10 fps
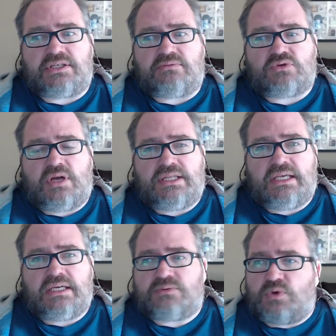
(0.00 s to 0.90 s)
It was right
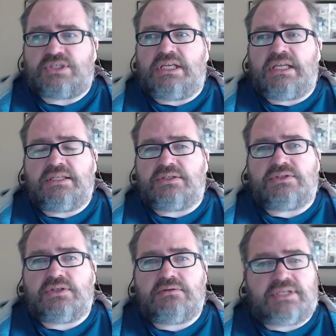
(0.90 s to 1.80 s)
there. It was in London
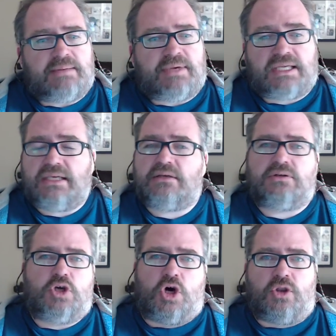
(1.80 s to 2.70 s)
too. Get back here.
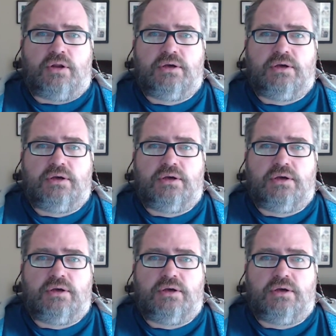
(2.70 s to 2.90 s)
Gone.